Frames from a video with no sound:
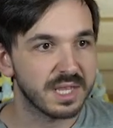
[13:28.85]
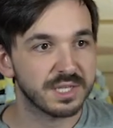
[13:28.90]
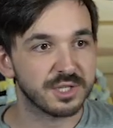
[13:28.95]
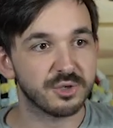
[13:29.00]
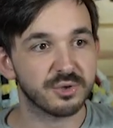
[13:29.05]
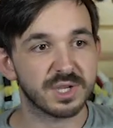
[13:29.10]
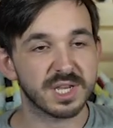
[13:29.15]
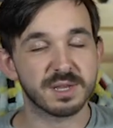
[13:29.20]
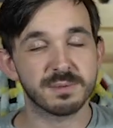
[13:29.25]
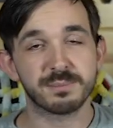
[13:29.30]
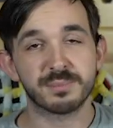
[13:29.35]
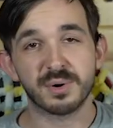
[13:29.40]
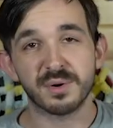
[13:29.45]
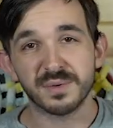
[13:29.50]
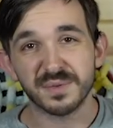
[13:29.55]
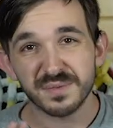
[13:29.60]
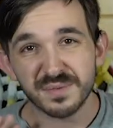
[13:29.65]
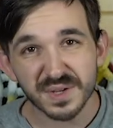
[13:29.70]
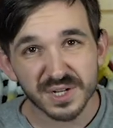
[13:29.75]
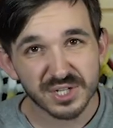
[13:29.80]
you get
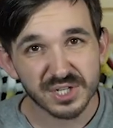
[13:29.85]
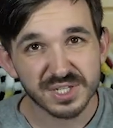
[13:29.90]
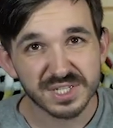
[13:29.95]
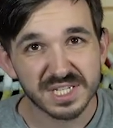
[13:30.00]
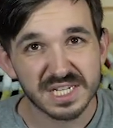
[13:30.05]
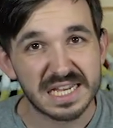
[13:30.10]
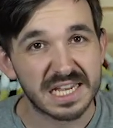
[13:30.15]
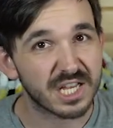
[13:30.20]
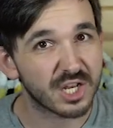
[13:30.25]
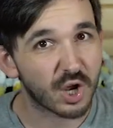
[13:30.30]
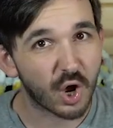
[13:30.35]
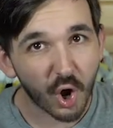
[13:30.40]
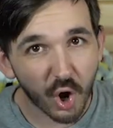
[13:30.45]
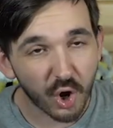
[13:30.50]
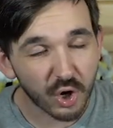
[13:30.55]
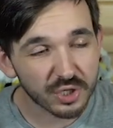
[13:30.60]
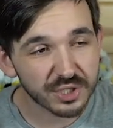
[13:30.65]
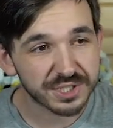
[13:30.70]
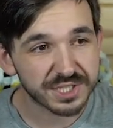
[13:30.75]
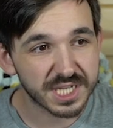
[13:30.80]
proficiency in
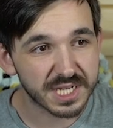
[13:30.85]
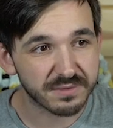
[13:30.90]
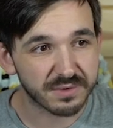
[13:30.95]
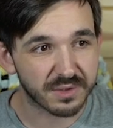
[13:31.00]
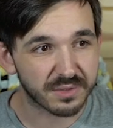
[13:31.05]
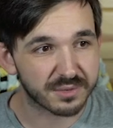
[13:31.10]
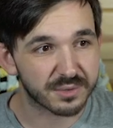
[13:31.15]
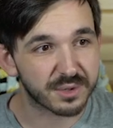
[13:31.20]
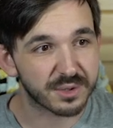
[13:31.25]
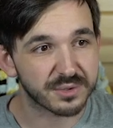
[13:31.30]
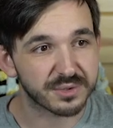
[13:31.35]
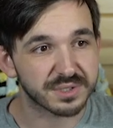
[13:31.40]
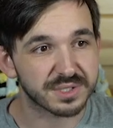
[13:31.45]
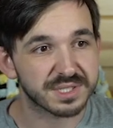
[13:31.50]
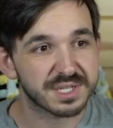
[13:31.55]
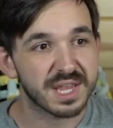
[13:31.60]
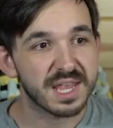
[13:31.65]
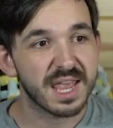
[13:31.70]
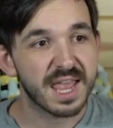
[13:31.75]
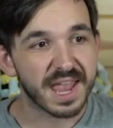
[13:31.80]
all saving
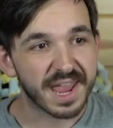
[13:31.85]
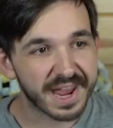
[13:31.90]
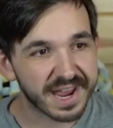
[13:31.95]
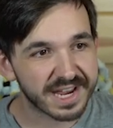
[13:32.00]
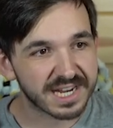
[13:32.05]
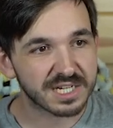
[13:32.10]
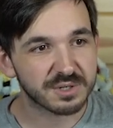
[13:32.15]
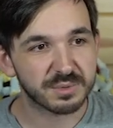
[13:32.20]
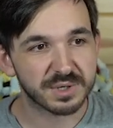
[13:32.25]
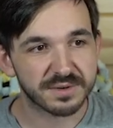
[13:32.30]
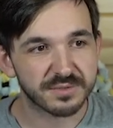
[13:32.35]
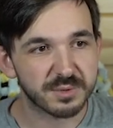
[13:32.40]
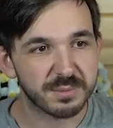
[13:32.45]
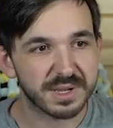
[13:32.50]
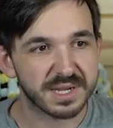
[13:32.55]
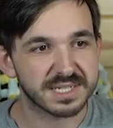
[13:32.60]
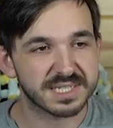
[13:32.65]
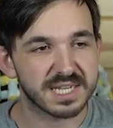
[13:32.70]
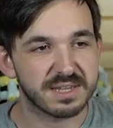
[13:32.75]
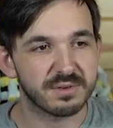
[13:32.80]
throws, and whenever you
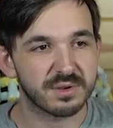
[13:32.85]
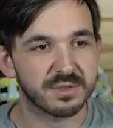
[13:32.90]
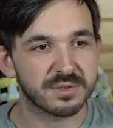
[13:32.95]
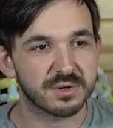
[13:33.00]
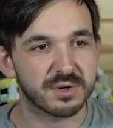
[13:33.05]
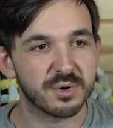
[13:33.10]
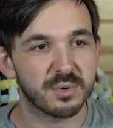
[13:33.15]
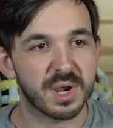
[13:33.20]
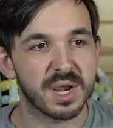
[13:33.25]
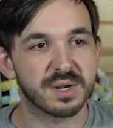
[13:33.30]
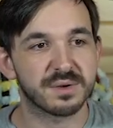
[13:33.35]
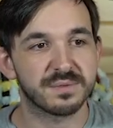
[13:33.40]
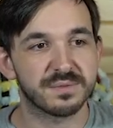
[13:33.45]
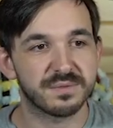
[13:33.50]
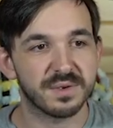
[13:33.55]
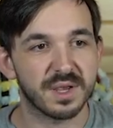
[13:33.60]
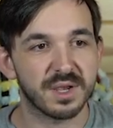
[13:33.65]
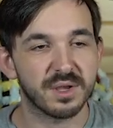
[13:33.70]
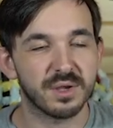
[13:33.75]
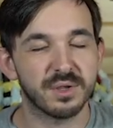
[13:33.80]
make a saving throw and
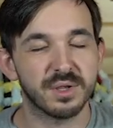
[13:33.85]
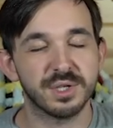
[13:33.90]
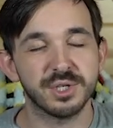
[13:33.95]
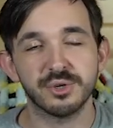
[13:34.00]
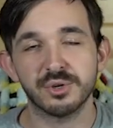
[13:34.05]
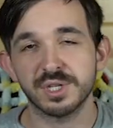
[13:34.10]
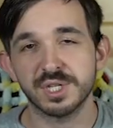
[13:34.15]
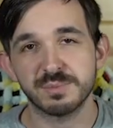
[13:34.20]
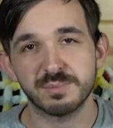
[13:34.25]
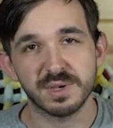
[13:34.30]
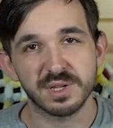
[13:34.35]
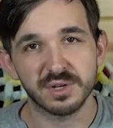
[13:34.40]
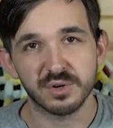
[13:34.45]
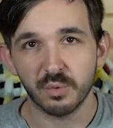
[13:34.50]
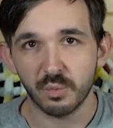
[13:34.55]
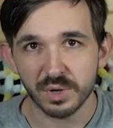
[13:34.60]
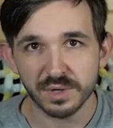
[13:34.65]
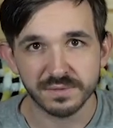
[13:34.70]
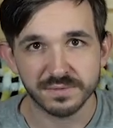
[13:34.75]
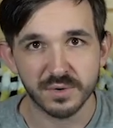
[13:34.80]
fail, you can spend
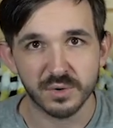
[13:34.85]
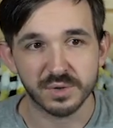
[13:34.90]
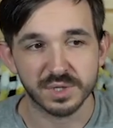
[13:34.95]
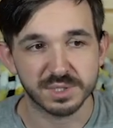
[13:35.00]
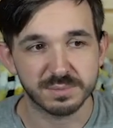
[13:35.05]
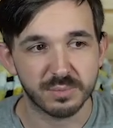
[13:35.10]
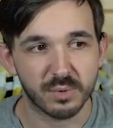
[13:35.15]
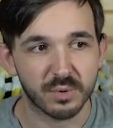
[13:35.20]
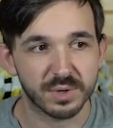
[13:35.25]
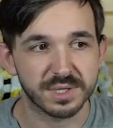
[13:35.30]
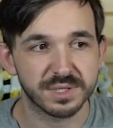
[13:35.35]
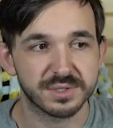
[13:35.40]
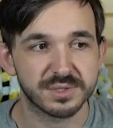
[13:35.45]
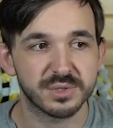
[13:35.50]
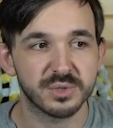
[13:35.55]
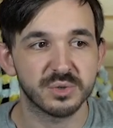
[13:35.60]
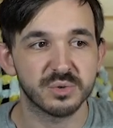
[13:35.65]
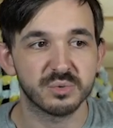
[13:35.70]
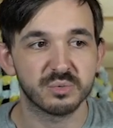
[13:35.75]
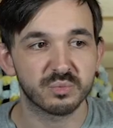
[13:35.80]
1 focus point
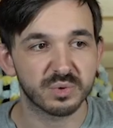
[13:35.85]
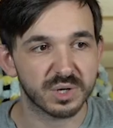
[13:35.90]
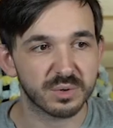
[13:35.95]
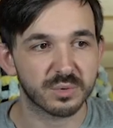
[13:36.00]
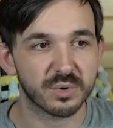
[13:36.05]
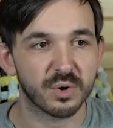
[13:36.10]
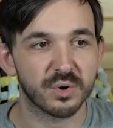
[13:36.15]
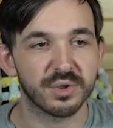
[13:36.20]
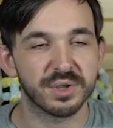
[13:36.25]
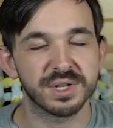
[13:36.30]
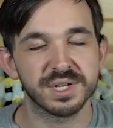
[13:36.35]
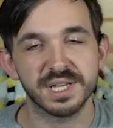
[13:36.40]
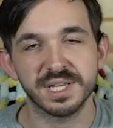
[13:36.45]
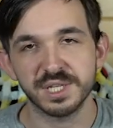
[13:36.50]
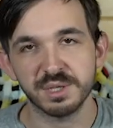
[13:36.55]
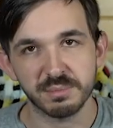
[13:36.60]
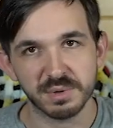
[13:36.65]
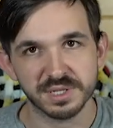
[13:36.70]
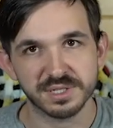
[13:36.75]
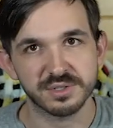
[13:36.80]
to re-roll it, and
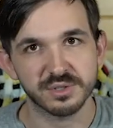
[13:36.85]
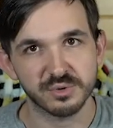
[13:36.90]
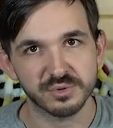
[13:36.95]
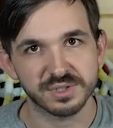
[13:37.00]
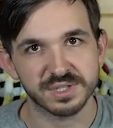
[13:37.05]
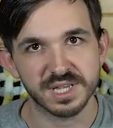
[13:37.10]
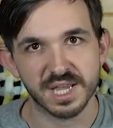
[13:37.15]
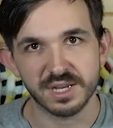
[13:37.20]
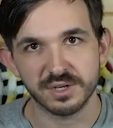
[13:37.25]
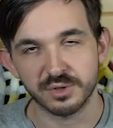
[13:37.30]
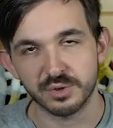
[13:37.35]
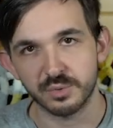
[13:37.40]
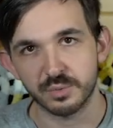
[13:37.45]
you must use that new